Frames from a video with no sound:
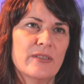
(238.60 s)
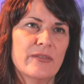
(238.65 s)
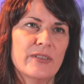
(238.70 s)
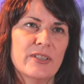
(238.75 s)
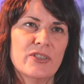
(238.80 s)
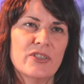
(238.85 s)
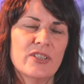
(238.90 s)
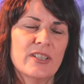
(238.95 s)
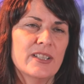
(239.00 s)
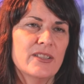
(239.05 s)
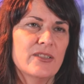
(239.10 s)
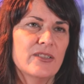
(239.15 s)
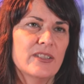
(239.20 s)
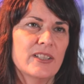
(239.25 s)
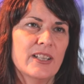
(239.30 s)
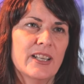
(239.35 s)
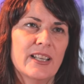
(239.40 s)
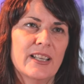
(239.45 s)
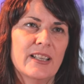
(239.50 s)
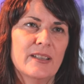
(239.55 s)
da Vinci
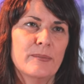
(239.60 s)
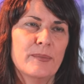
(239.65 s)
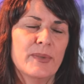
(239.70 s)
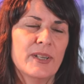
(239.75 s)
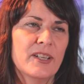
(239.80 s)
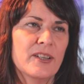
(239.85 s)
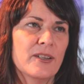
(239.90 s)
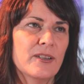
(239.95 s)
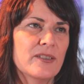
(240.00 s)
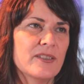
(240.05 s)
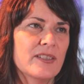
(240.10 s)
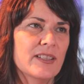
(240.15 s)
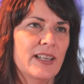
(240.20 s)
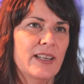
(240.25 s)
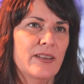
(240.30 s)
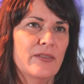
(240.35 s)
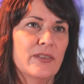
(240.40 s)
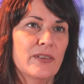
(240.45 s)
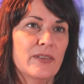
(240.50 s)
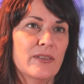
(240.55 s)
today because
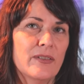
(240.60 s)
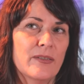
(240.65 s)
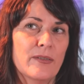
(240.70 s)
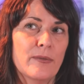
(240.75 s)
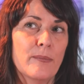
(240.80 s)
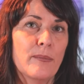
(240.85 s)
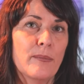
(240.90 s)
even